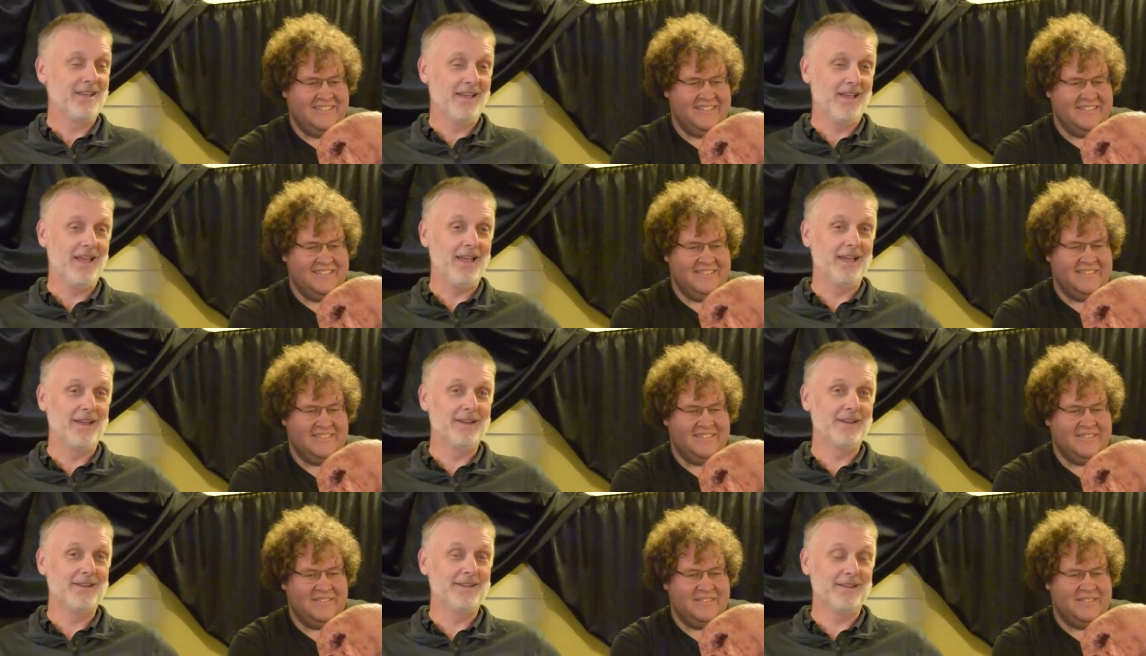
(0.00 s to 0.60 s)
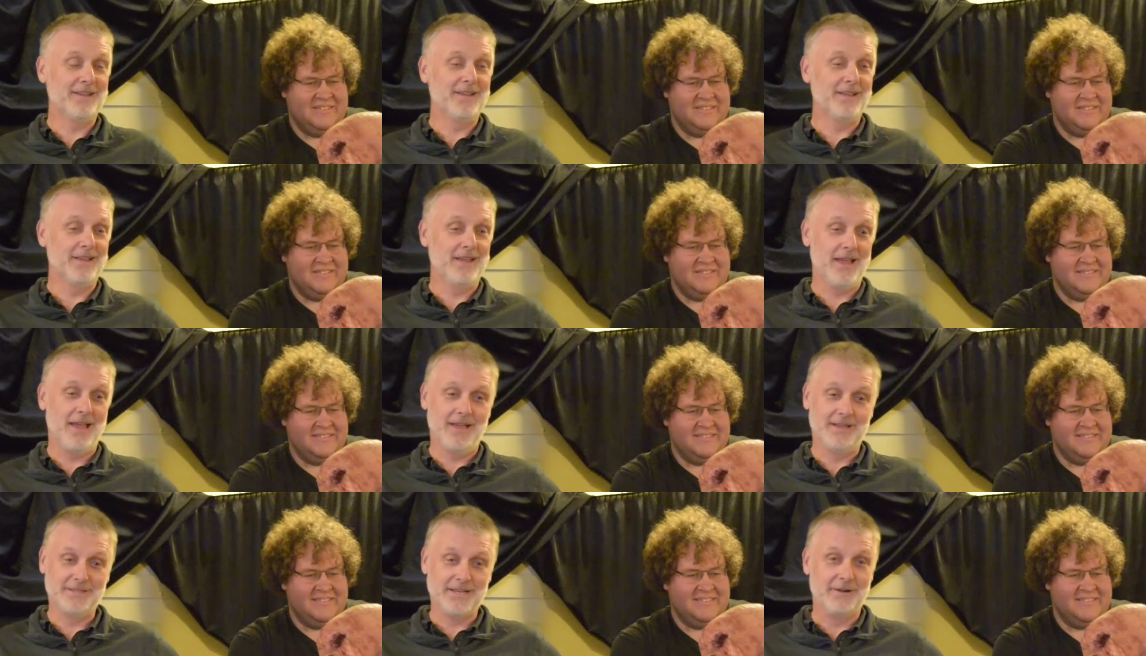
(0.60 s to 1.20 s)
Speaker 1: And
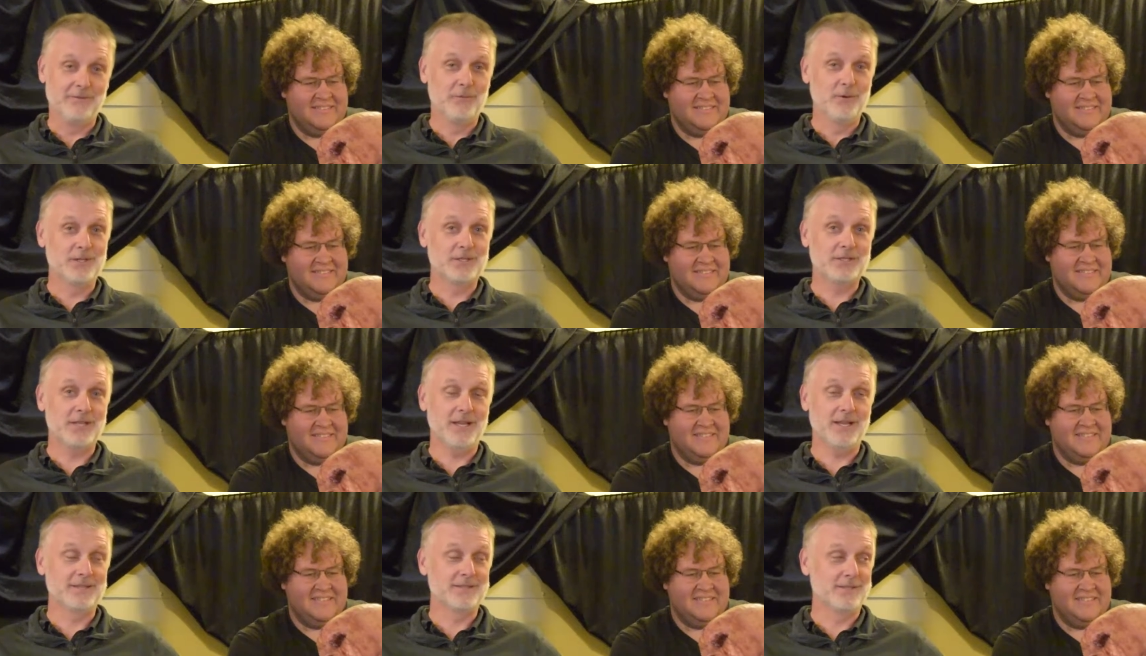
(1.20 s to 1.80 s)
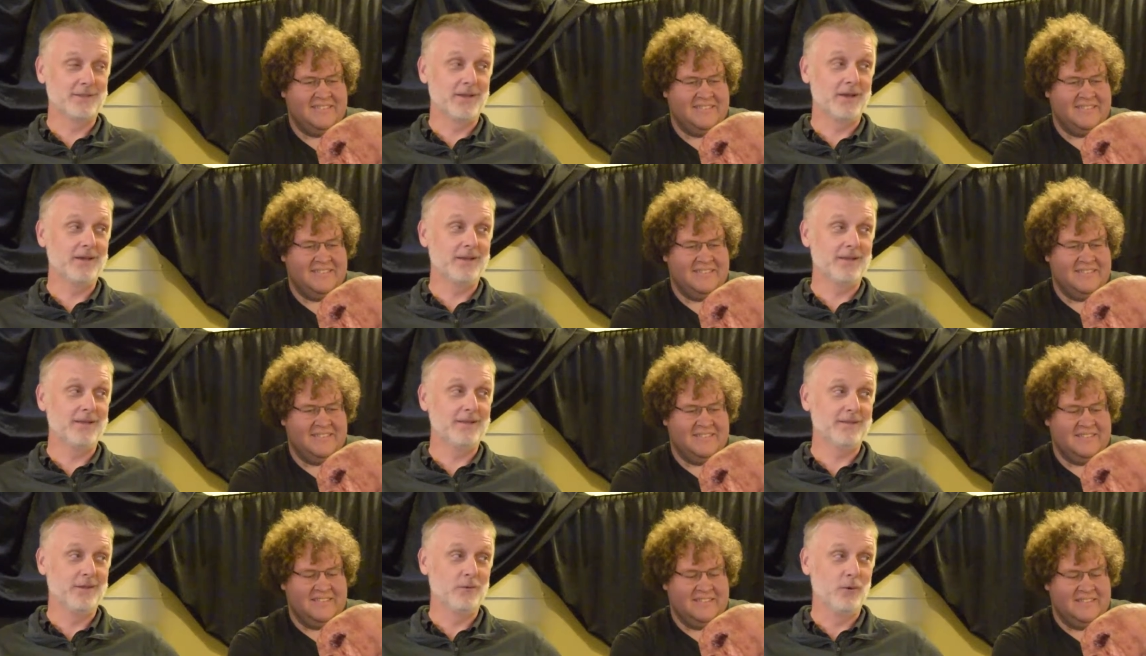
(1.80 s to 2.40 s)
as everyone says,
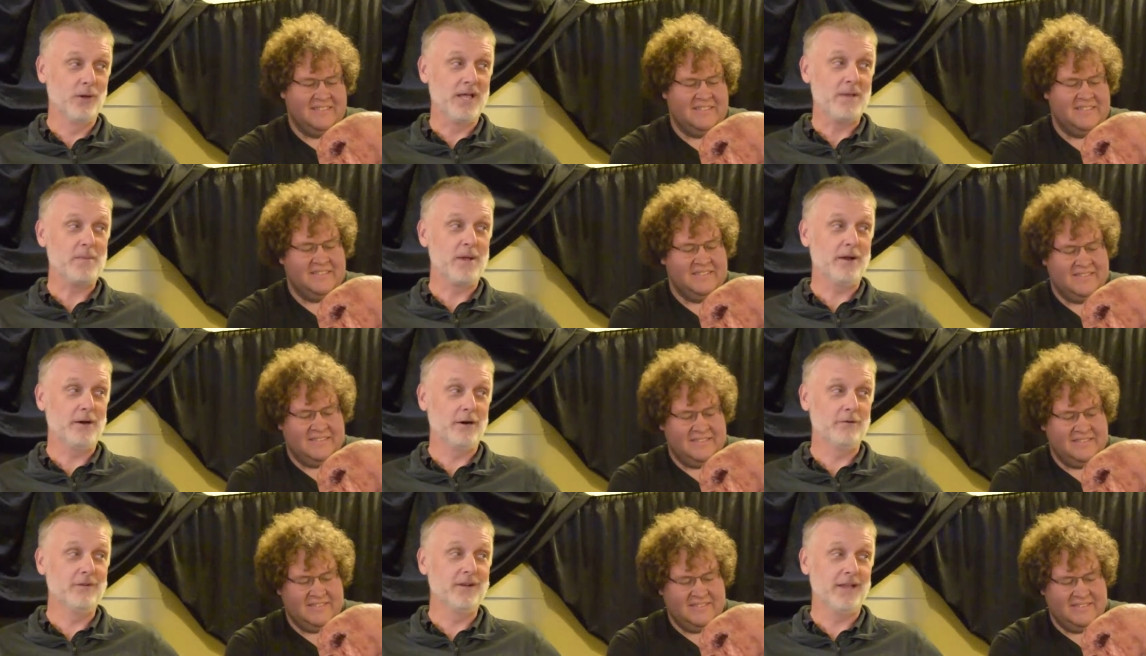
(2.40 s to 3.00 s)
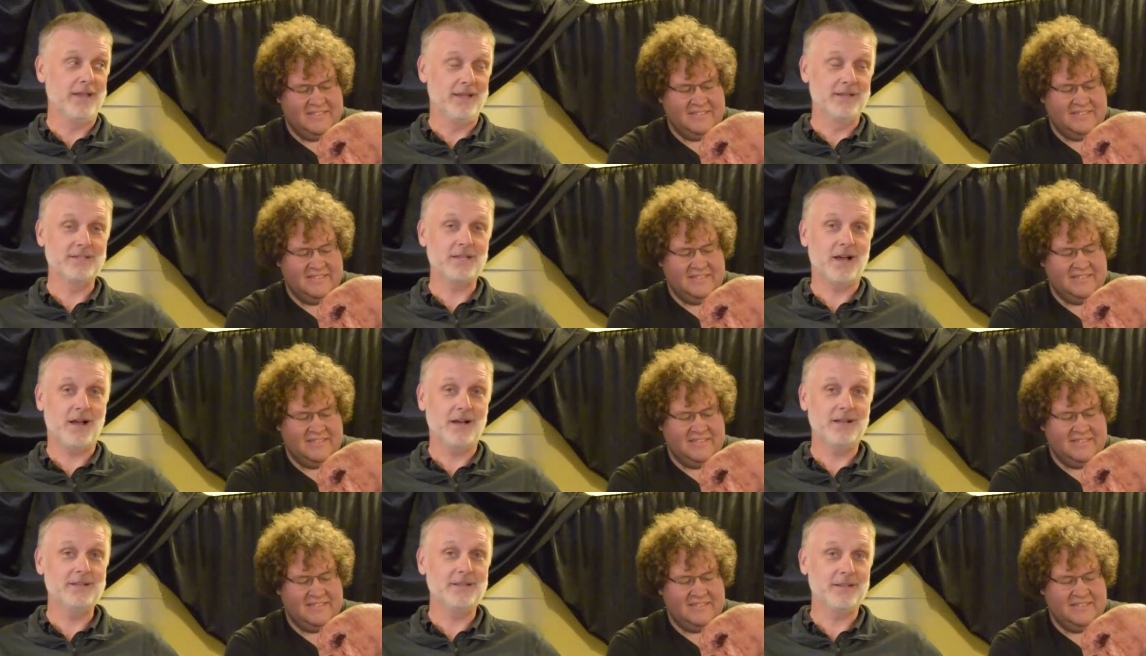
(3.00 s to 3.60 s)
the, the William A. Irvin is
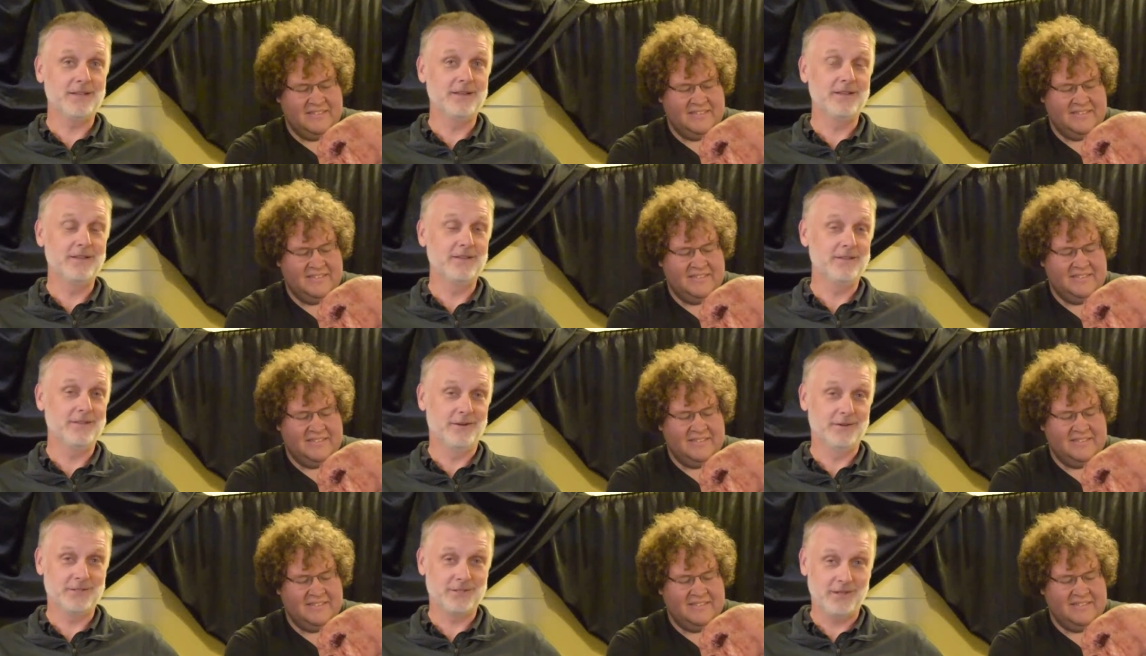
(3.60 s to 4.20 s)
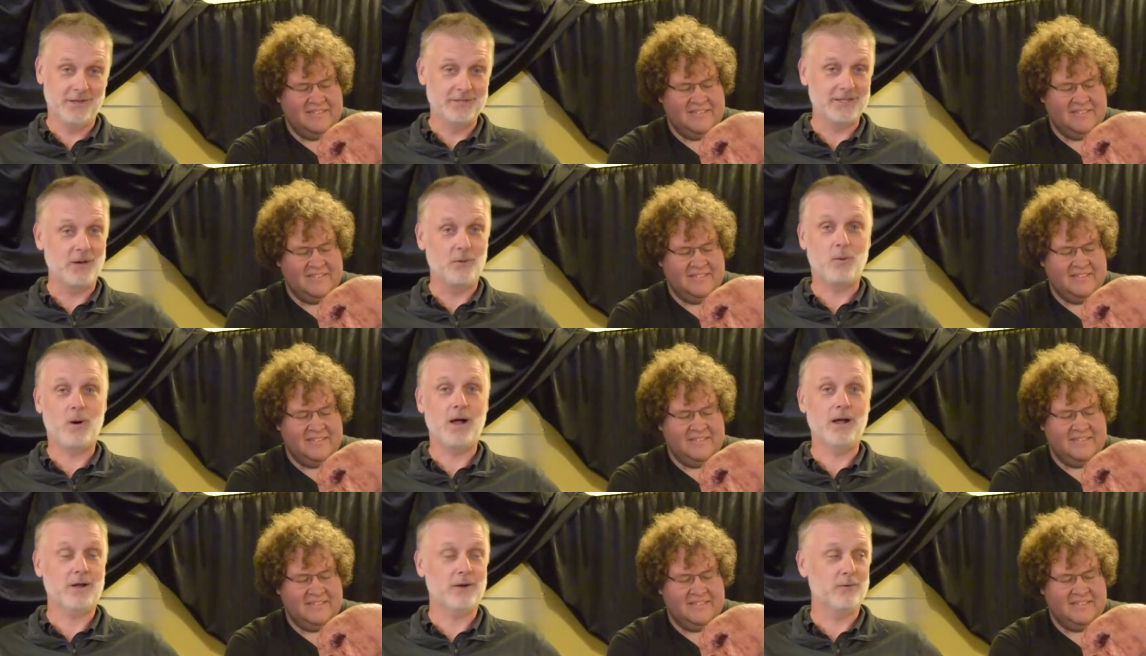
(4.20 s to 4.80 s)
haunted. There's things that
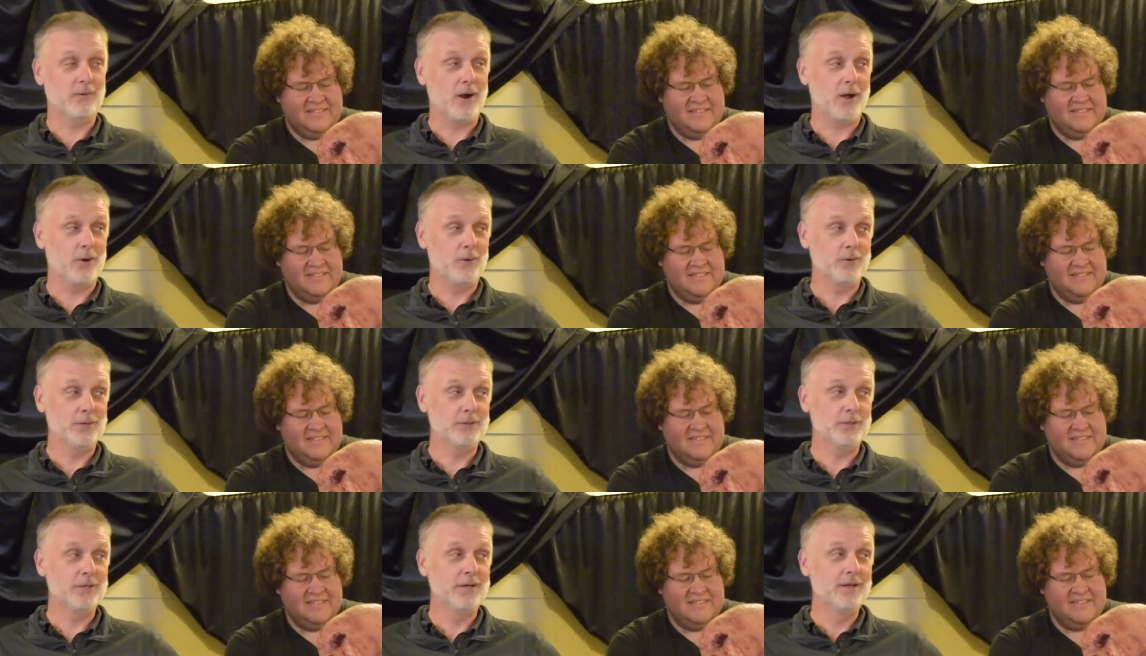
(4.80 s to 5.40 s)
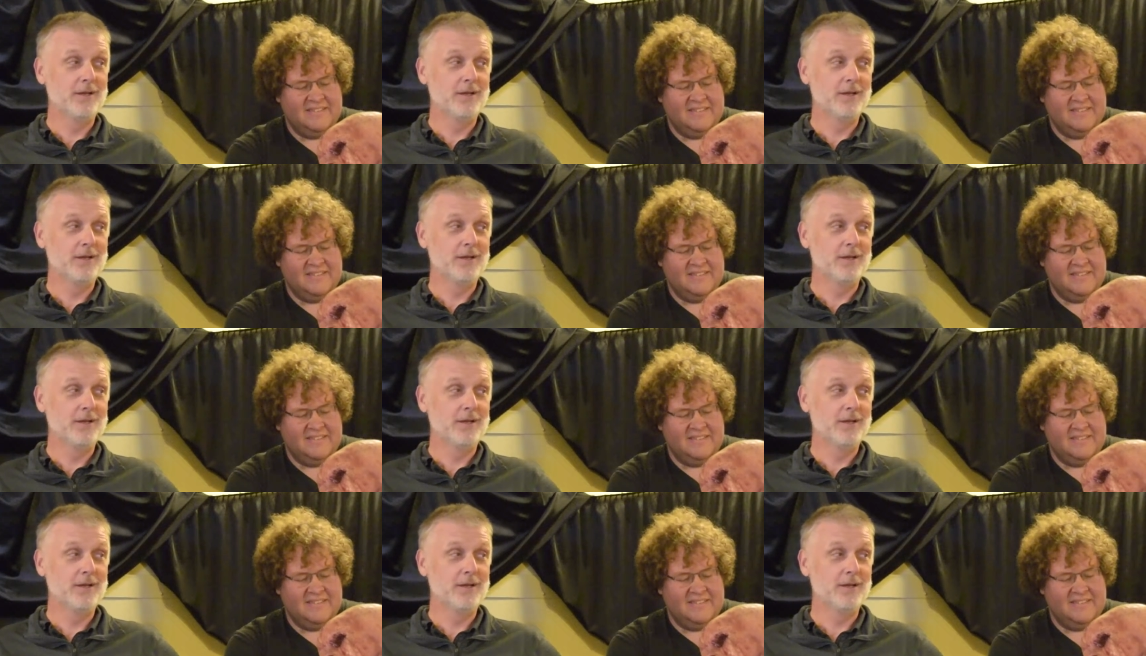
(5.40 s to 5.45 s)
walk around,